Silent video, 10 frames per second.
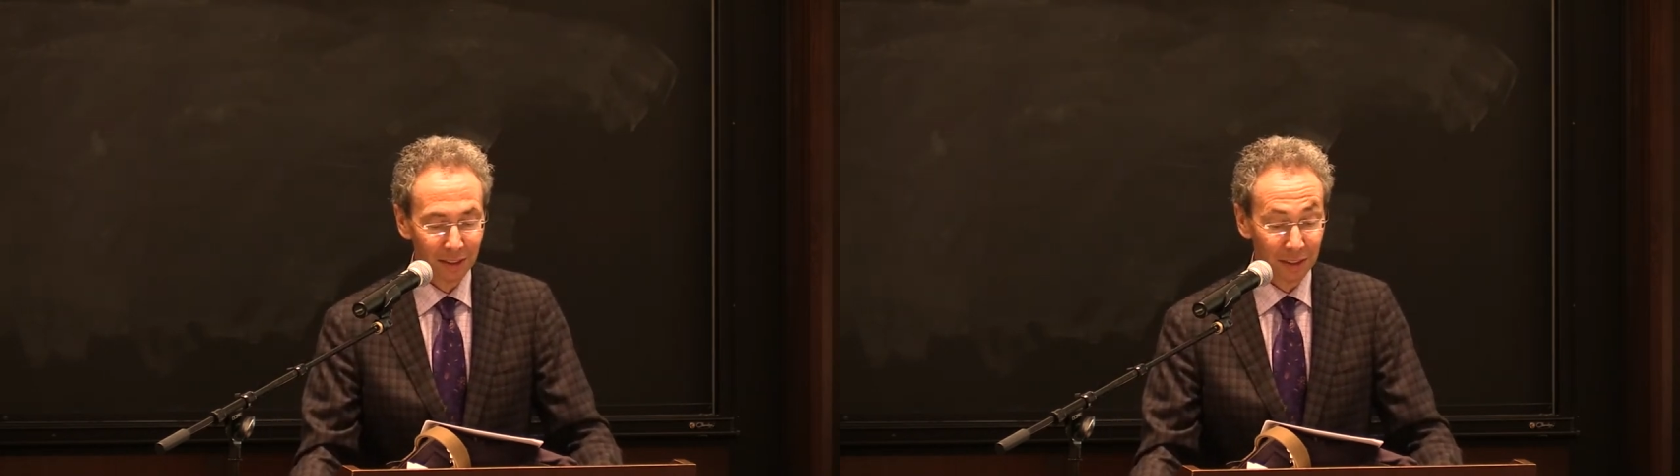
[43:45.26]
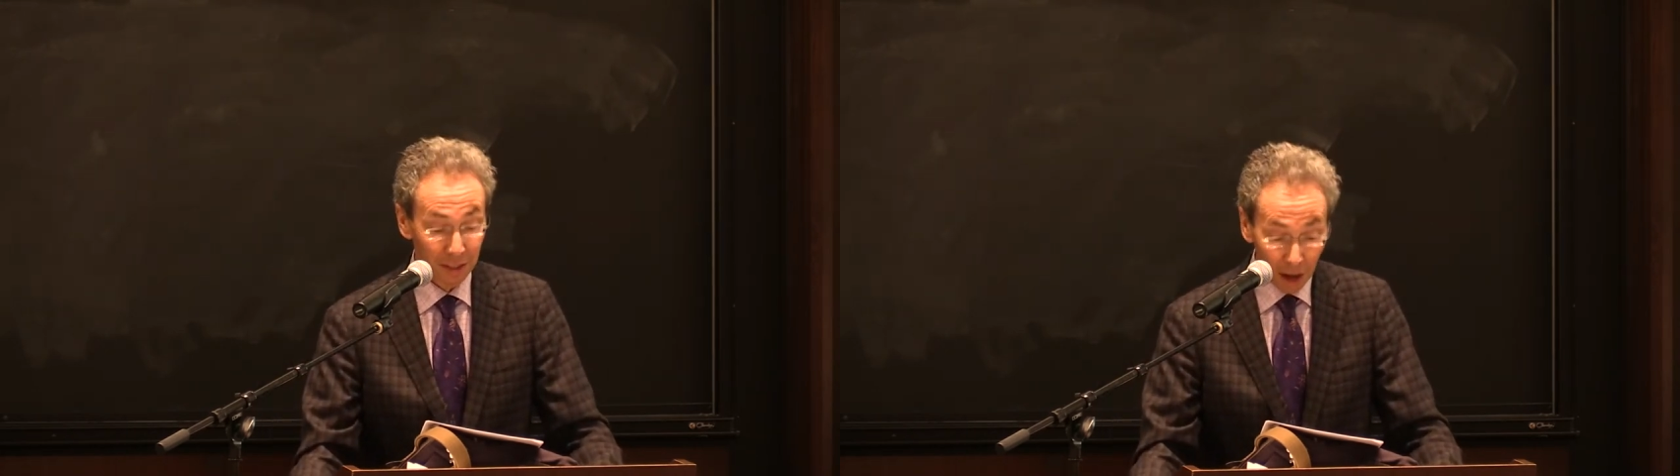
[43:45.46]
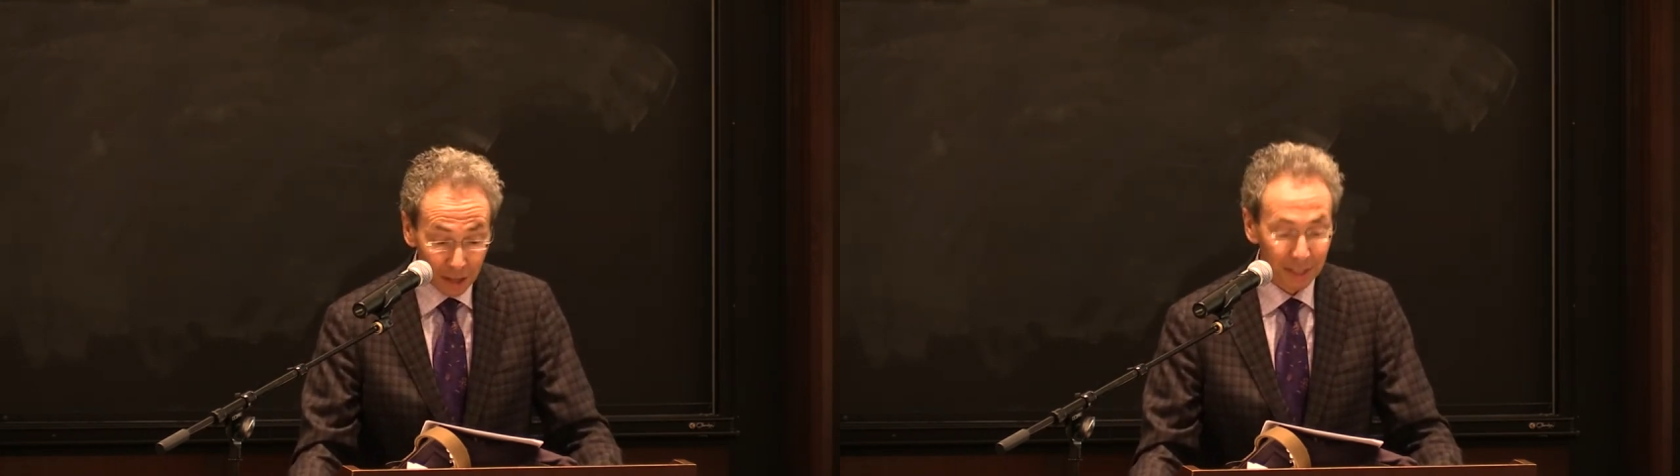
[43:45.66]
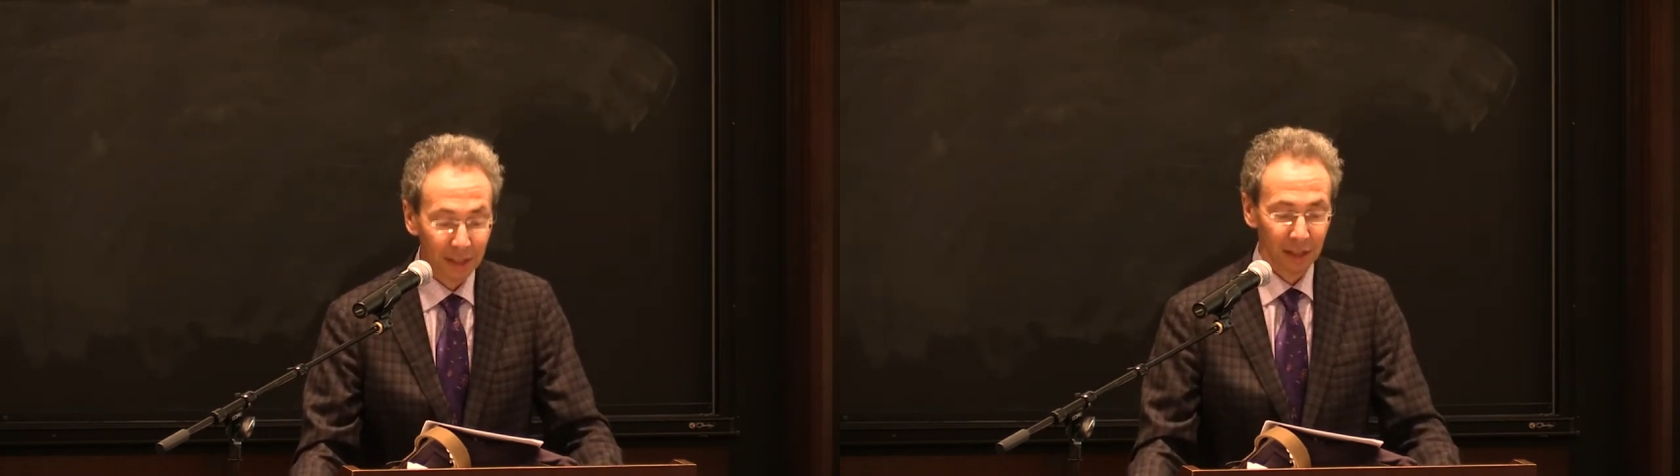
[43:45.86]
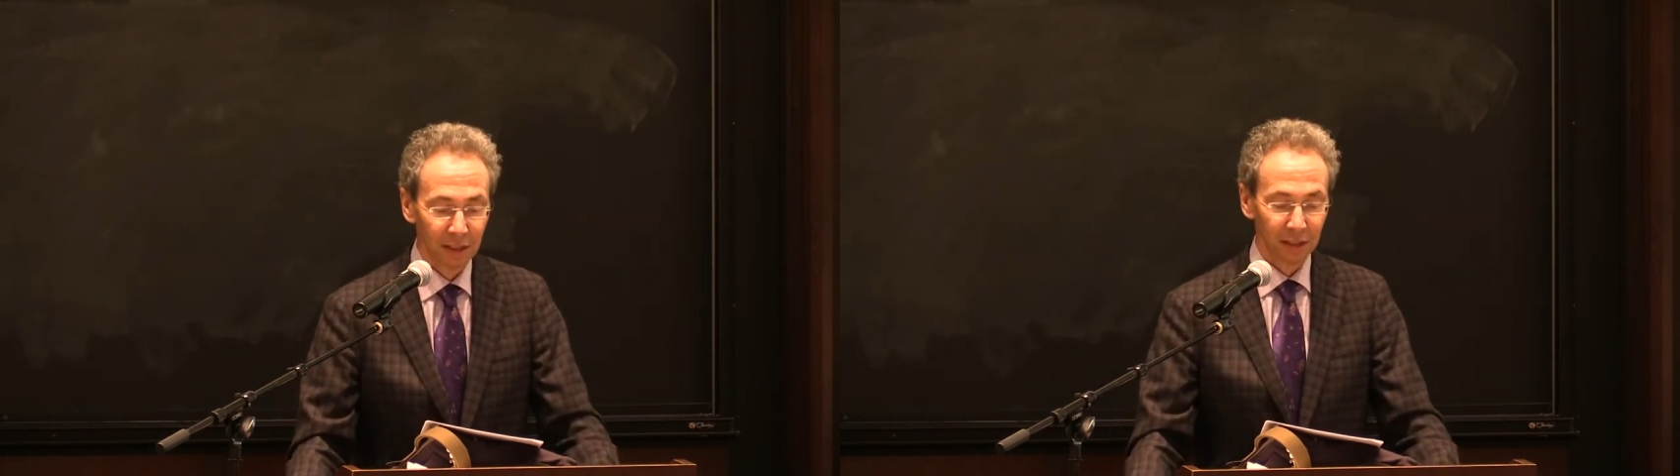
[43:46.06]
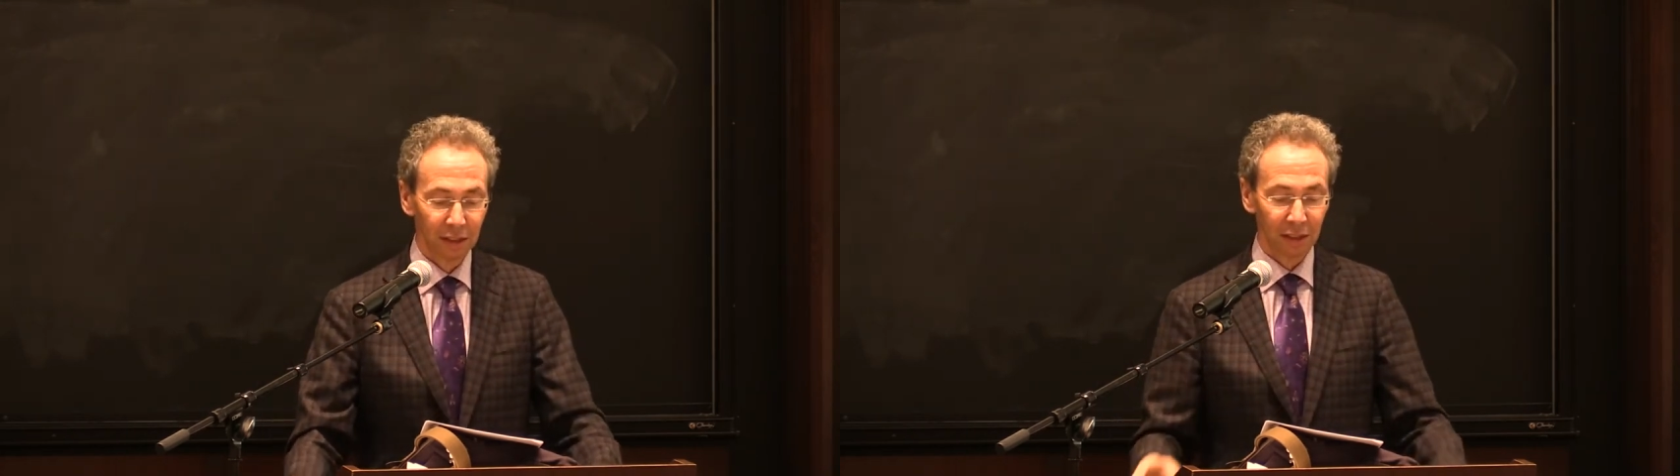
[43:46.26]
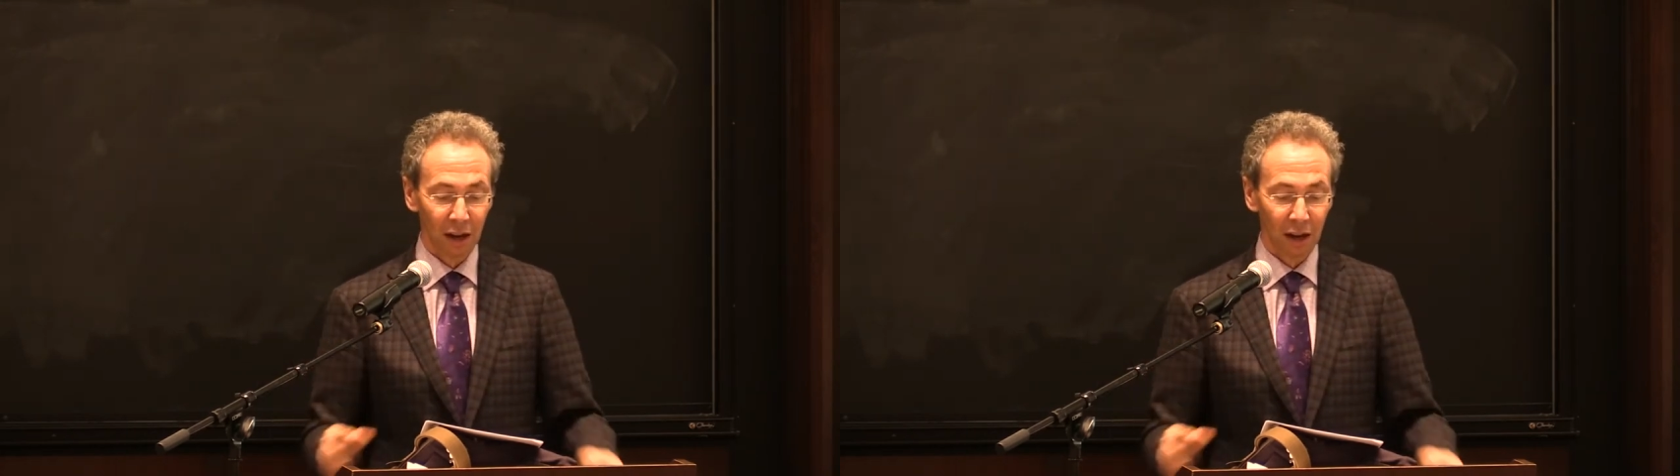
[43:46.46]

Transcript: the idea that